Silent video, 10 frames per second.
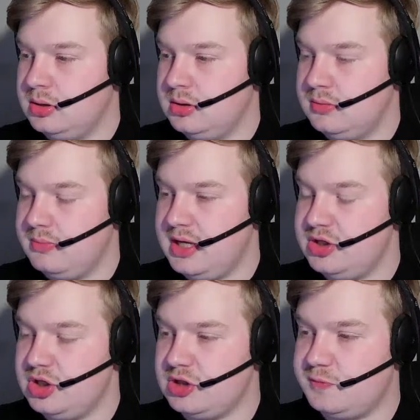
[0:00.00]
might
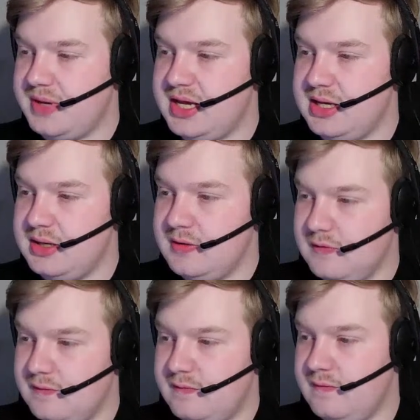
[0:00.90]
just be,
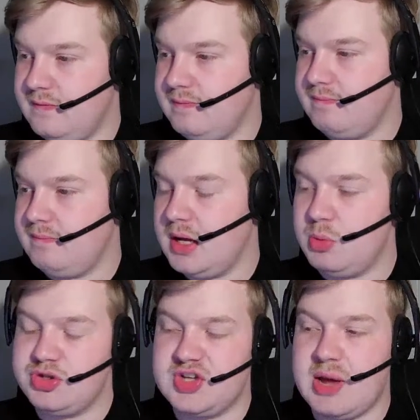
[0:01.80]
I
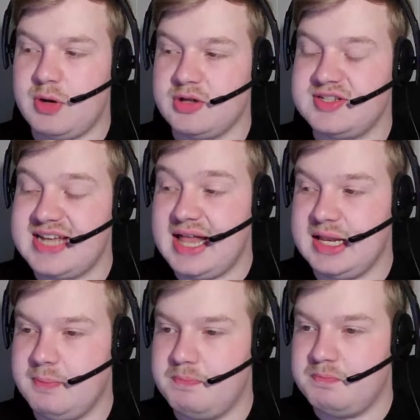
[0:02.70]
wouldn't say it would unsettle
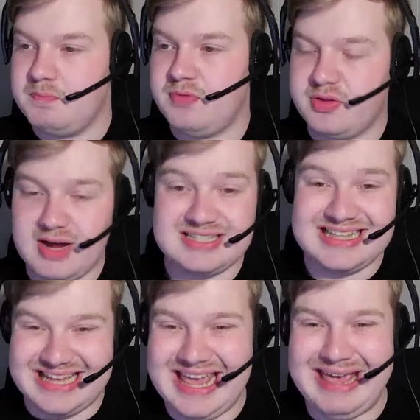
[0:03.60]
him for the rest of the
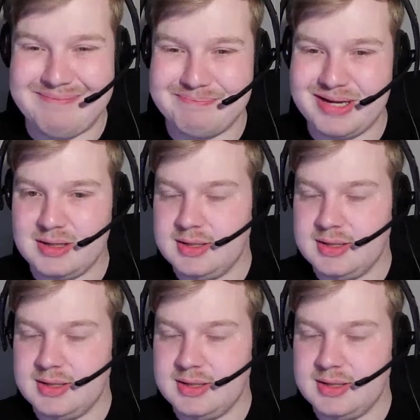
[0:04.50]
game, but